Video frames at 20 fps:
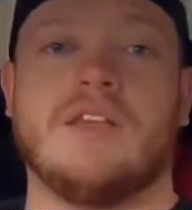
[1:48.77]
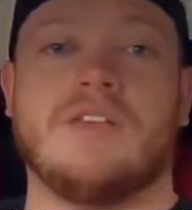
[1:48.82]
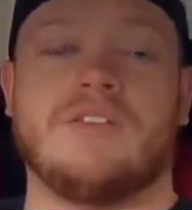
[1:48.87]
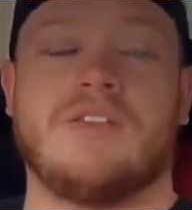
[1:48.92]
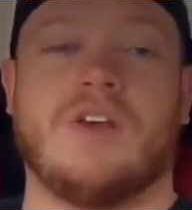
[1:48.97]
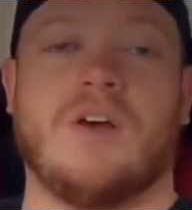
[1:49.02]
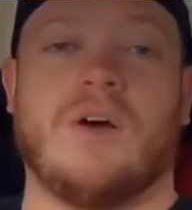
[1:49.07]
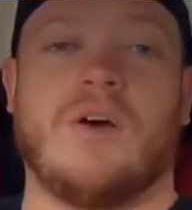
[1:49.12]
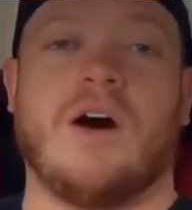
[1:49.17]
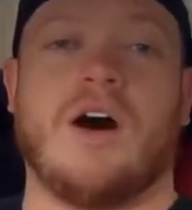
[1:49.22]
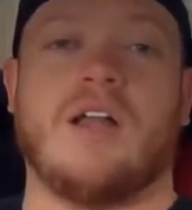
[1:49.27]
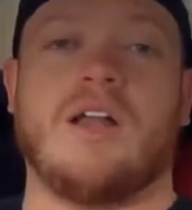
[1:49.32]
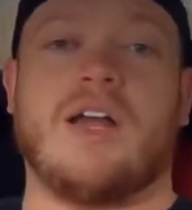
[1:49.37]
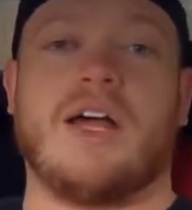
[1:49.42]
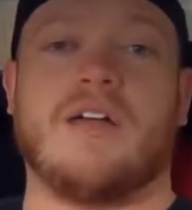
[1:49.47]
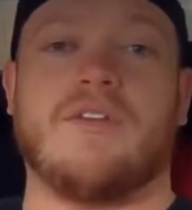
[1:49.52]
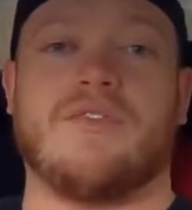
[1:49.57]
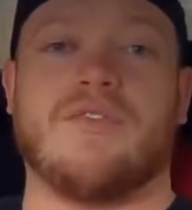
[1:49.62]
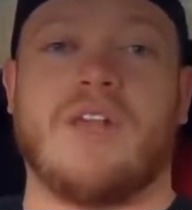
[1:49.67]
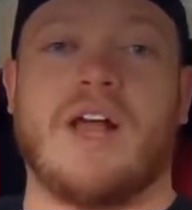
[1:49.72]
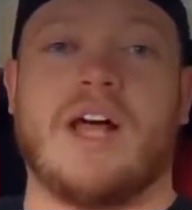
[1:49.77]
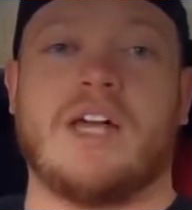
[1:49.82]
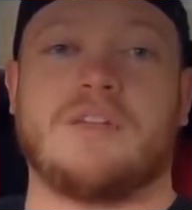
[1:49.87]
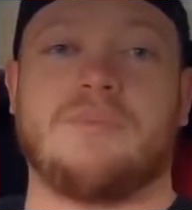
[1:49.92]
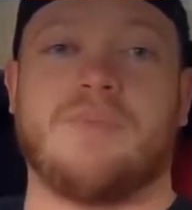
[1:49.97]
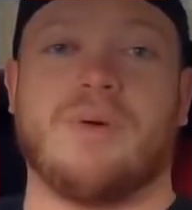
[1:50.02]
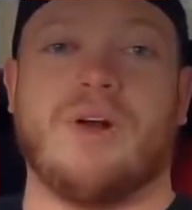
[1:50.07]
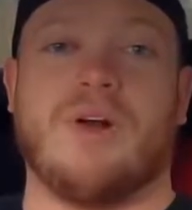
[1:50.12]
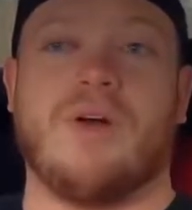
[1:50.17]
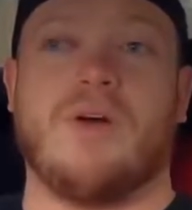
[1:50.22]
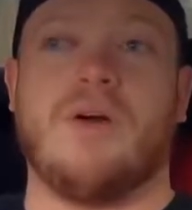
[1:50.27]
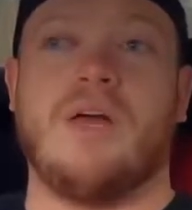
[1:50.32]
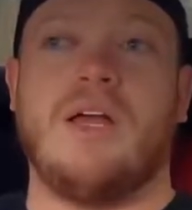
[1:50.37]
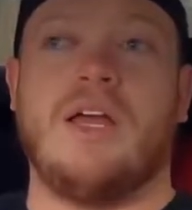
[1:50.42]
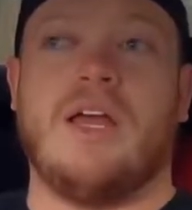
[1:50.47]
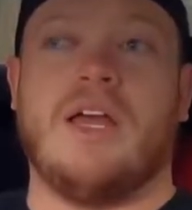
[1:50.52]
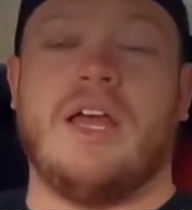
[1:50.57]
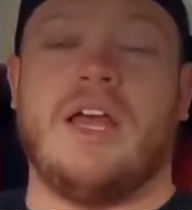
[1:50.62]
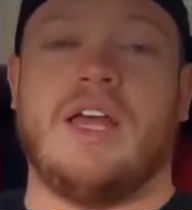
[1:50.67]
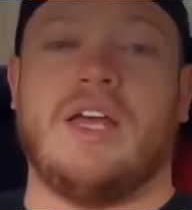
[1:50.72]
So Hondata Flash Pro
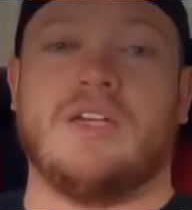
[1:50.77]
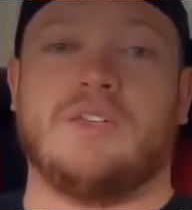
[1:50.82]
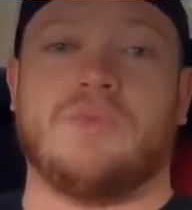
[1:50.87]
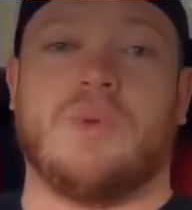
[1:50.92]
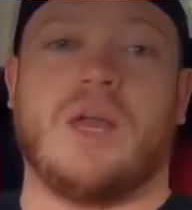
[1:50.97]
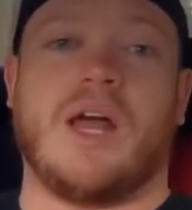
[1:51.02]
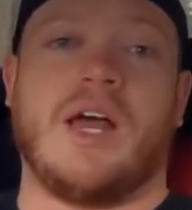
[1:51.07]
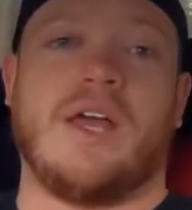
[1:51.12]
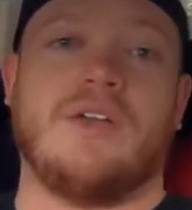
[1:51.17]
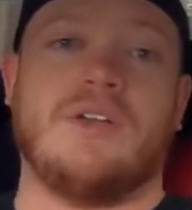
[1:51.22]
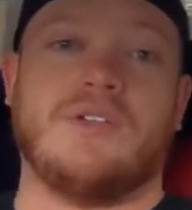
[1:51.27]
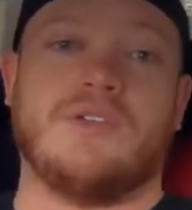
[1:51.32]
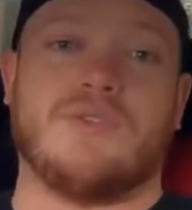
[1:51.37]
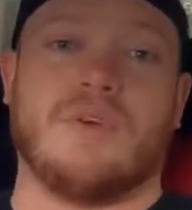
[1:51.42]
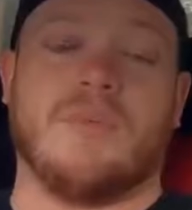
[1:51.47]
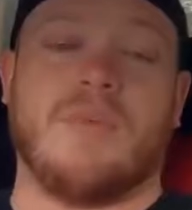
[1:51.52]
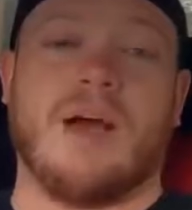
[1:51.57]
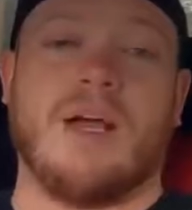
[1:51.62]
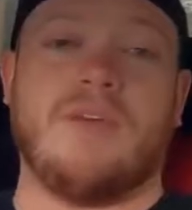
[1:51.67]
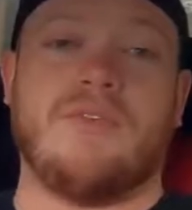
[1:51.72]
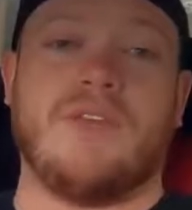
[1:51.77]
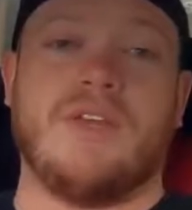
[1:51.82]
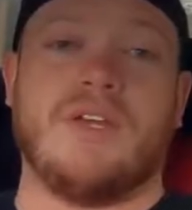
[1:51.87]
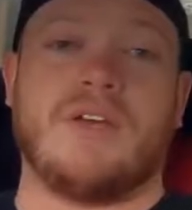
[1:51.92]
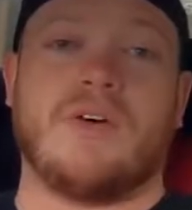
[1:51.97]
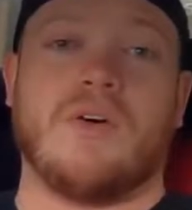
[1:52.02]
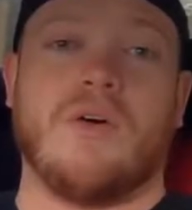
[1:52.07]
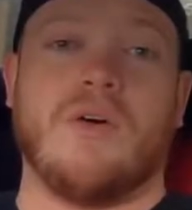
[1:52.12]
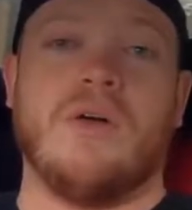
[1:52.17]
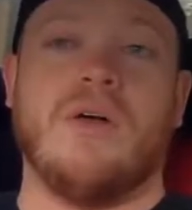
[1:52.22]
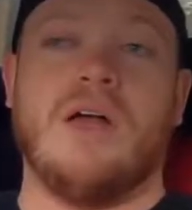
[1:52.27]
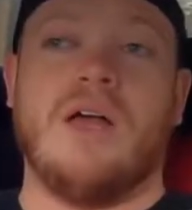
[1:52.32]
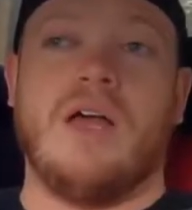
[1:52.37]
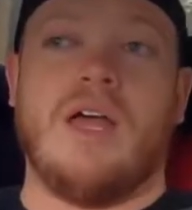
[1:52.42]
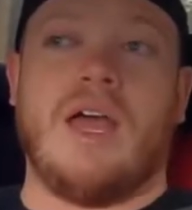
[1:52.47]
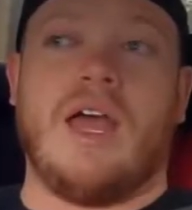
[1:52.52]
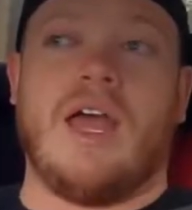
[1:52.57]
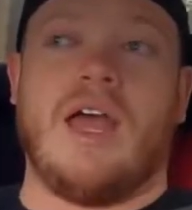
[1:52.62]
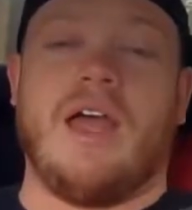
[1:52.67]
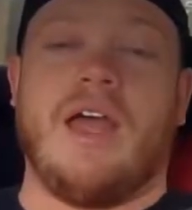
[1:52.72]
is what I use for my vehicle,
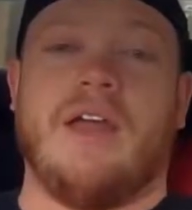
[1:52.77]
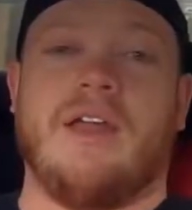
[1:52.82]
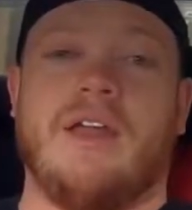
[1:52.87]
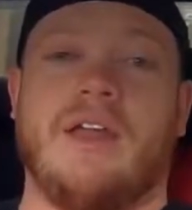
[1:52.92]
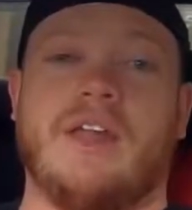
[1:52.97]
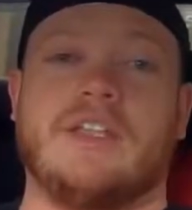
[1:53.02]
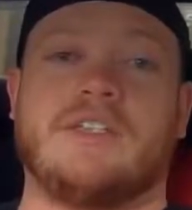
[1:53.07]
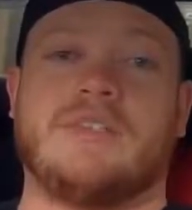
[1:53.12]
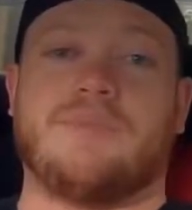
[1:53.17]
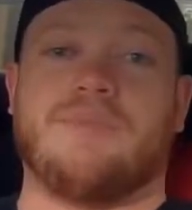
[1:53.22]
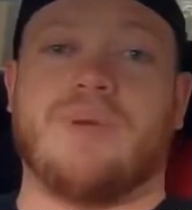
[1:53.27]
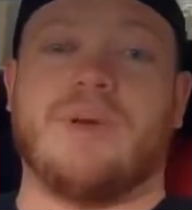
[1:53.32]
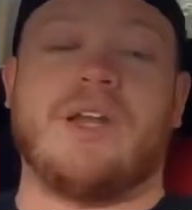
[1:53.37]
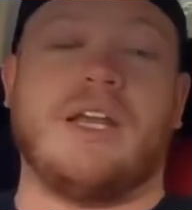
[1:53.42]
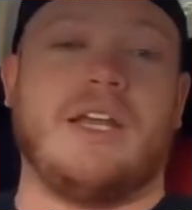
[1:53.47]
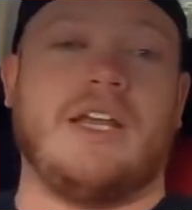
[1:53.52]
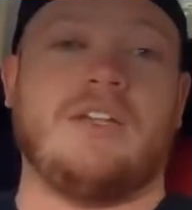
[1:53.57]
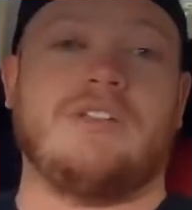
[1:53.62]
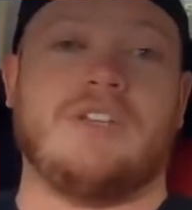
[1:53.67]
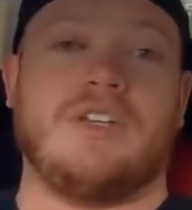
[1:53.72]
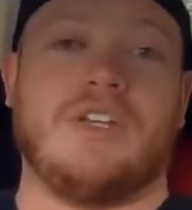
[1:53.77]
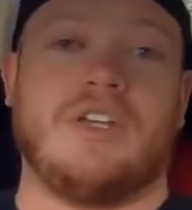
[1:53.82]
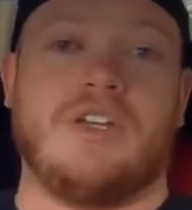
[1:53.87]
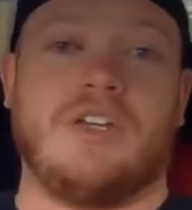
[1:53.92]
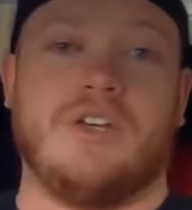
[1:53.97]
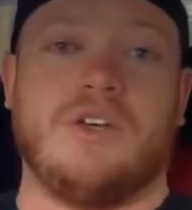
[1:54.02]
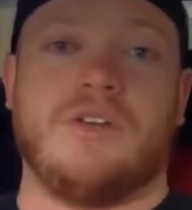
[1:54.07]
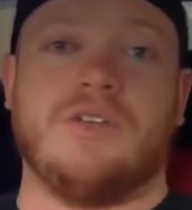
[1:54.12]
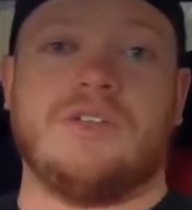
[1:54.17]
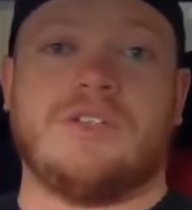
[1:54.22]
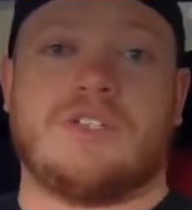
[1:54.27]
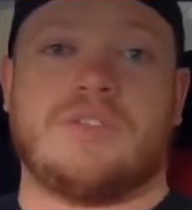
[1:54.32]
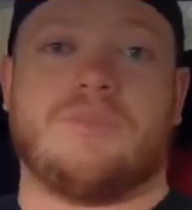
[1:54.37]
and it's pretty easy to use.